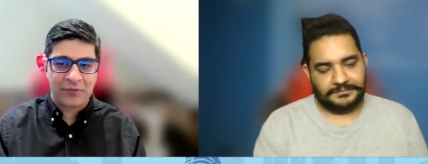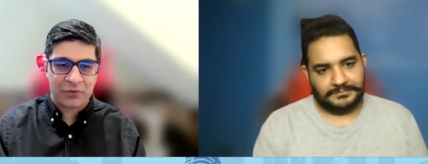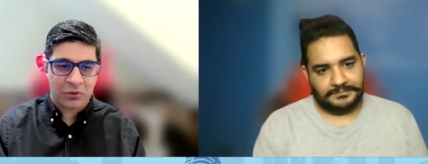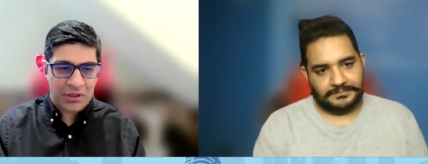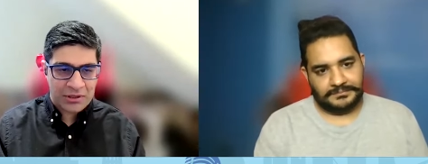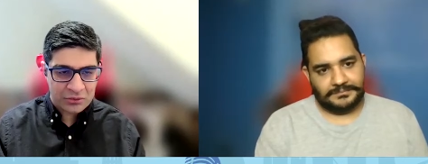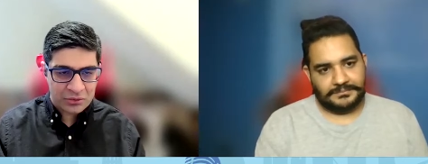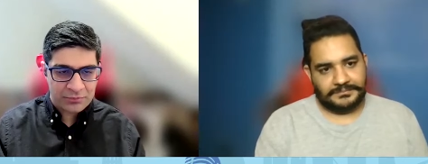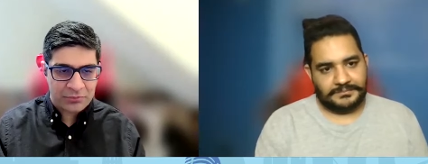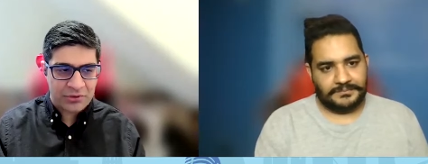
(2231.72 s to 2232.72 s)
Speaker 1: if you are into
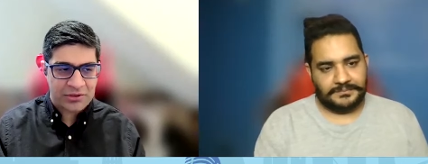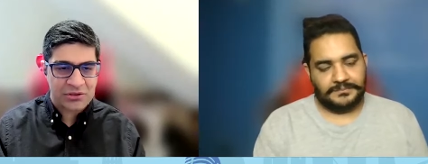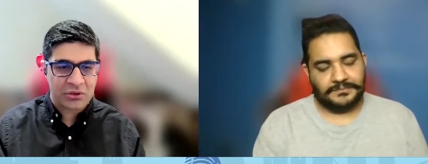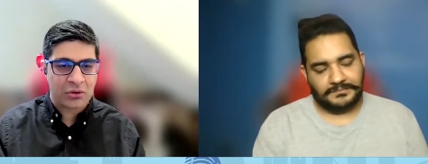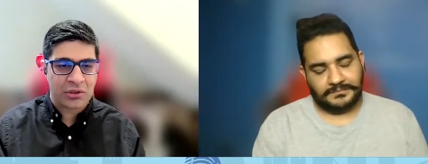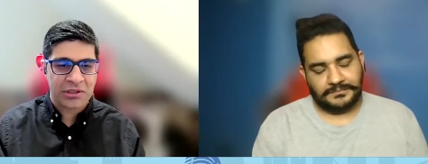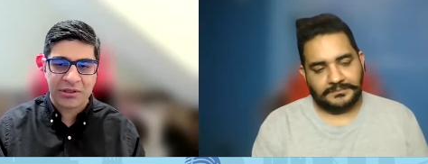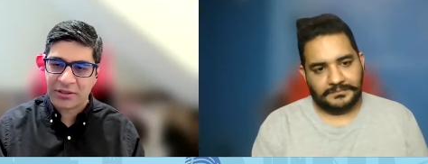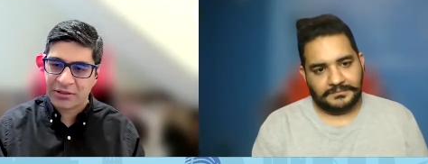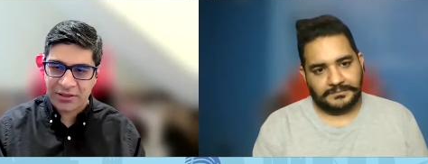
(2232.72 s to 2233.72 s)
computer
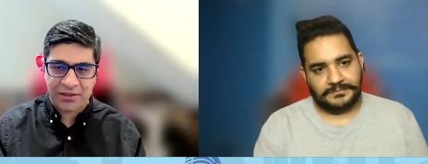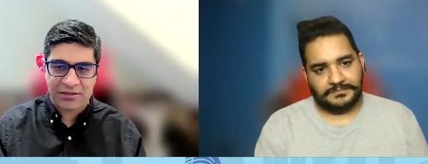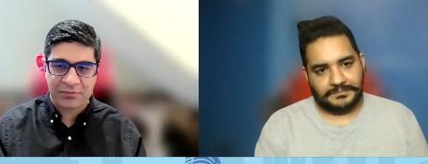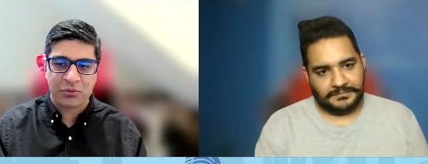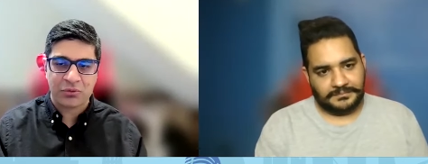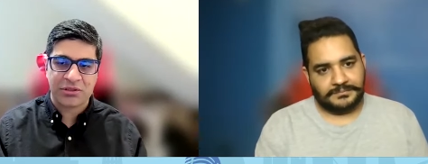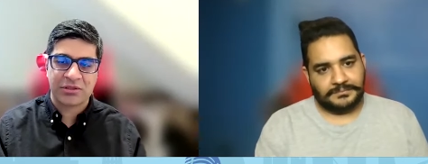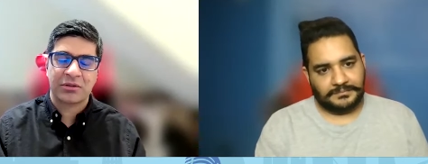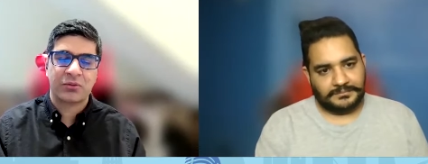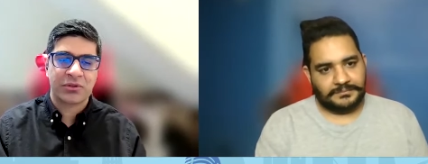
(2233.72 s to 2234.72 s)
security, then there are some
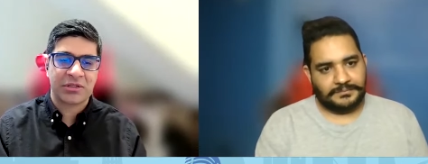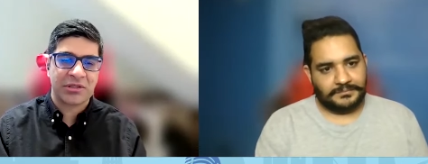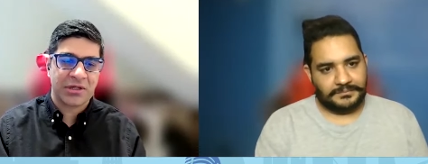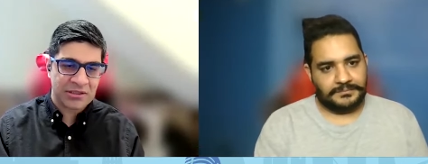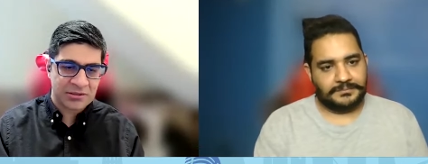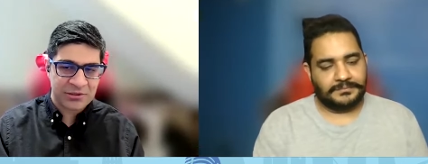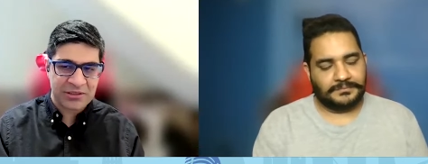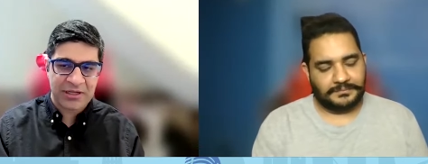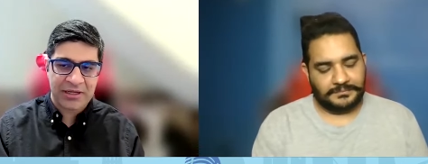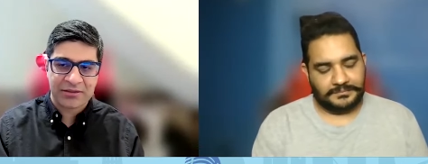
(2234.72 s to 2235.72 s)
courses courses that
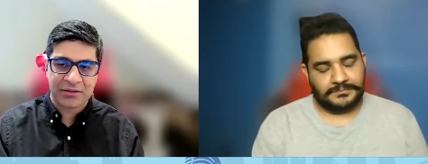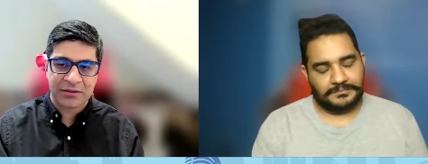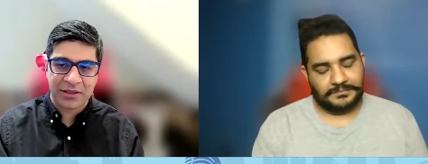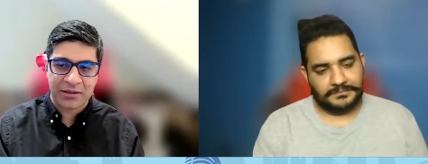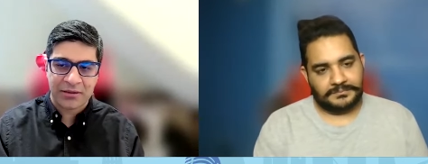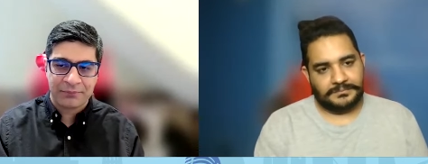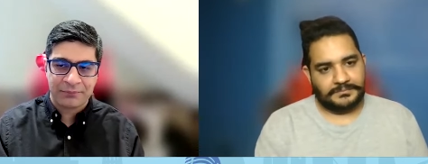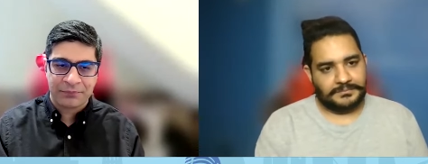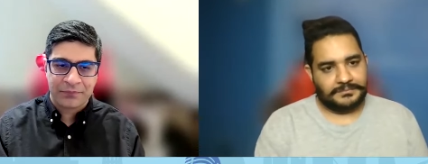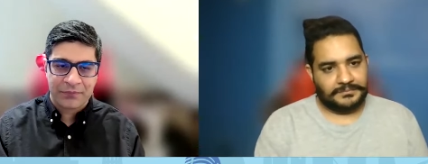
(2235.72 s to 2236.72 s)
specialize in that.
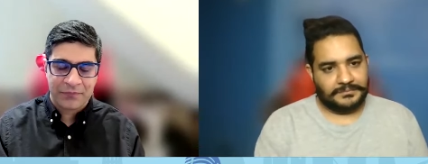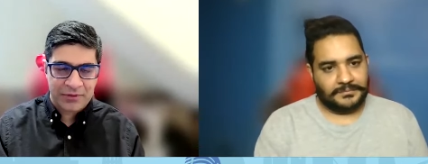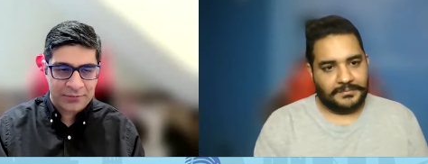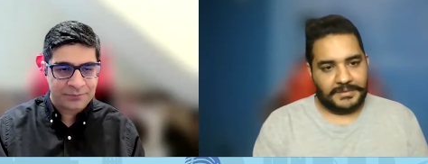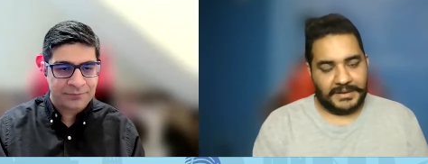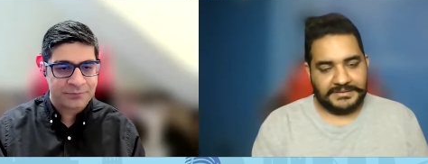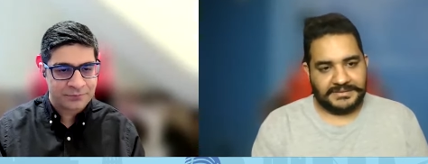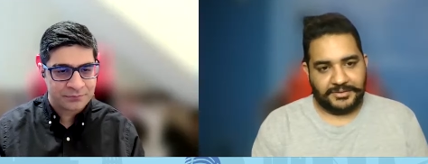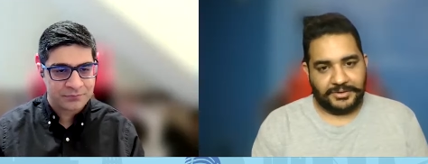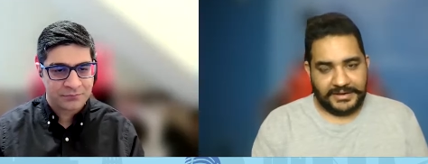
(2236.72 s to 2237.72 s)

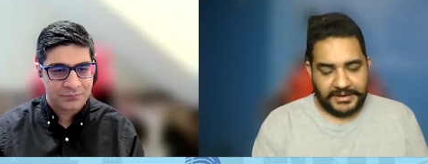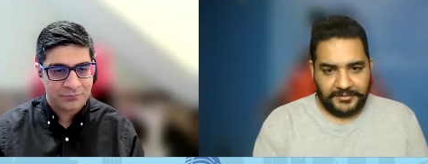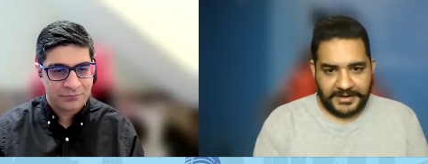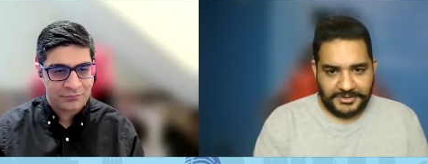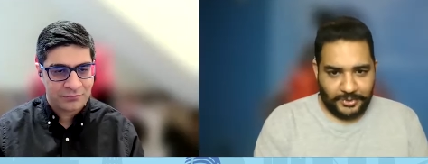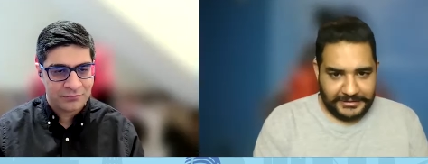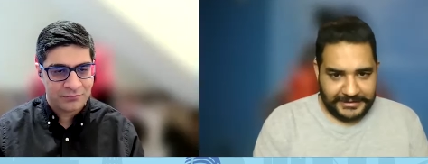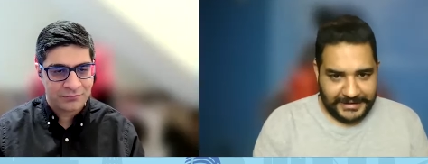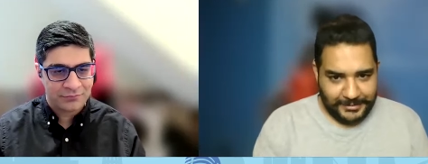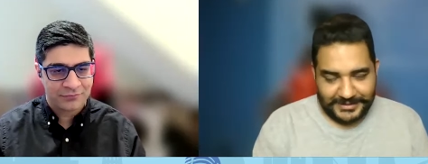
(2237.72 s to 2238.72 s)
Speaker 2: That's great advice to all
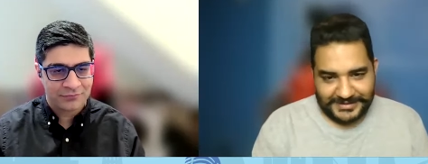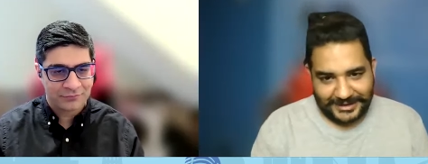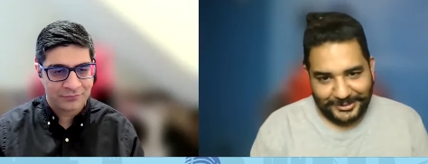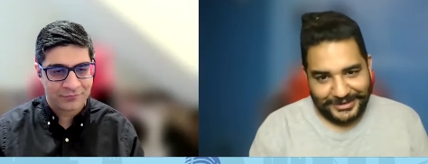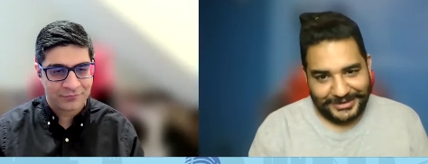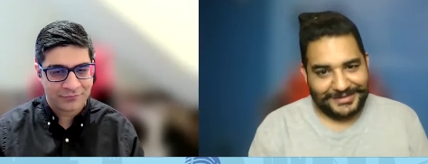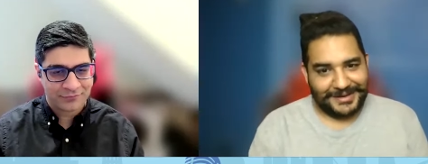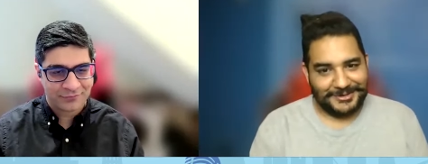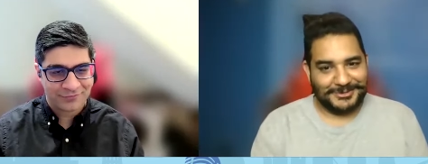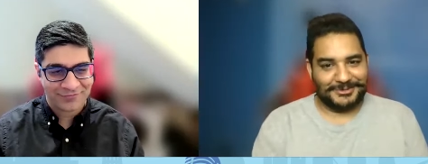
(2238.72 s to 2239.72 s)
the gamers out there.
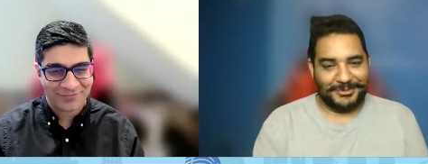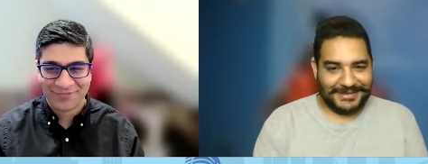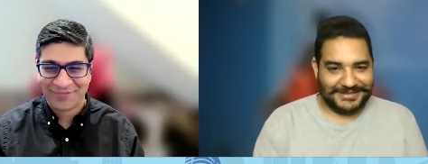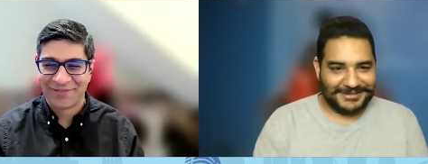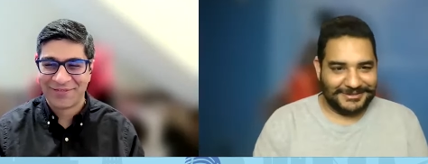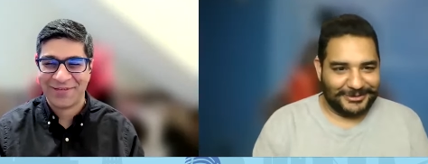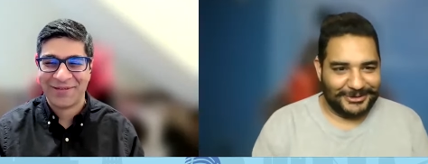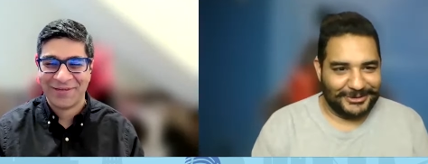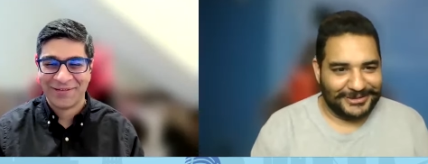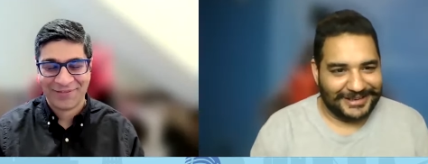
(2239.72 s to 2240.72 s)
Thank you so much, sir, for
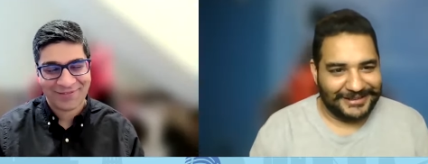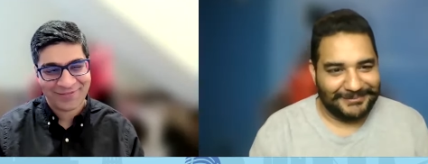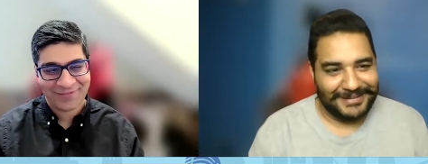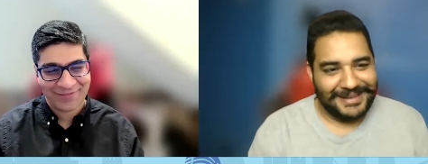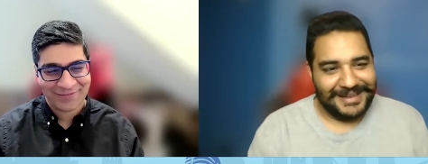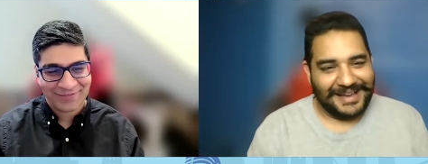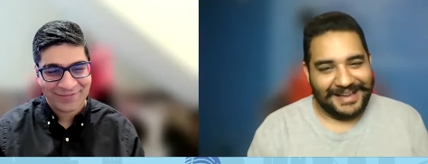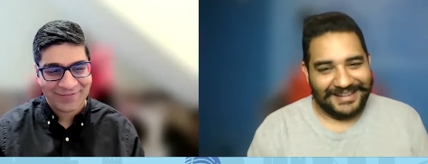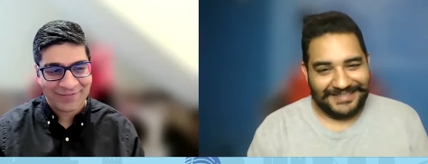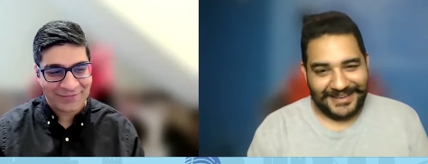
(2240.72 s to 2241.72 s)
your time.
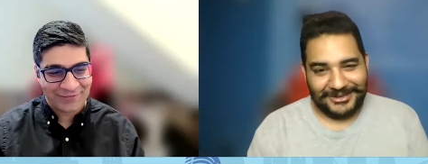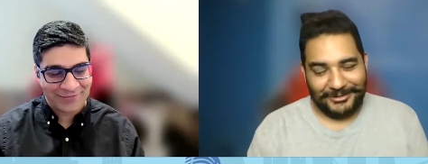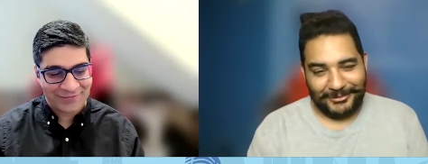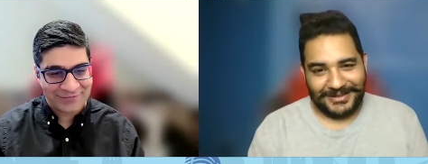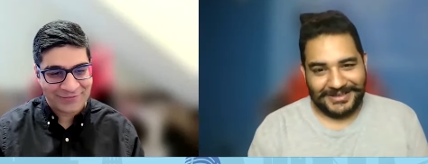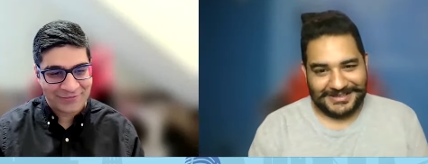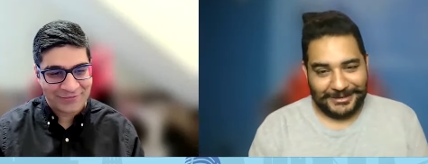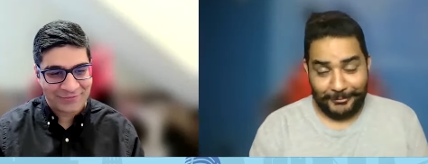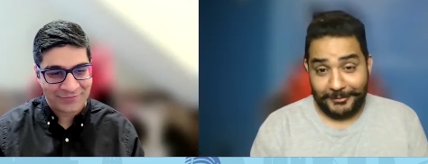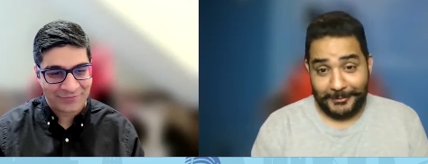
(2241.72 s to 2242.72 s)
And thank you for
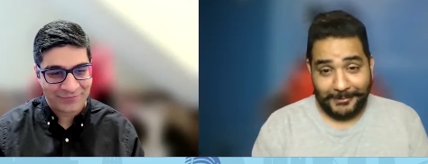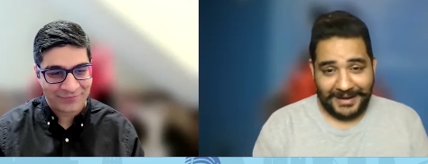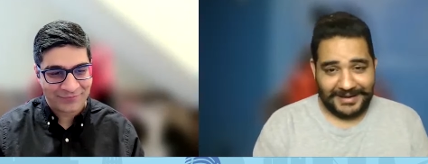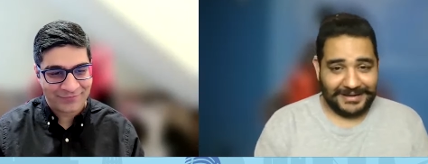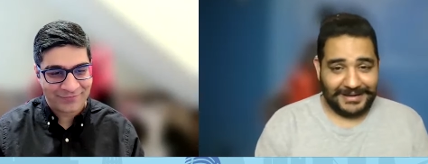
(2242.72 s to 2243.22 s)
listening. We'll be back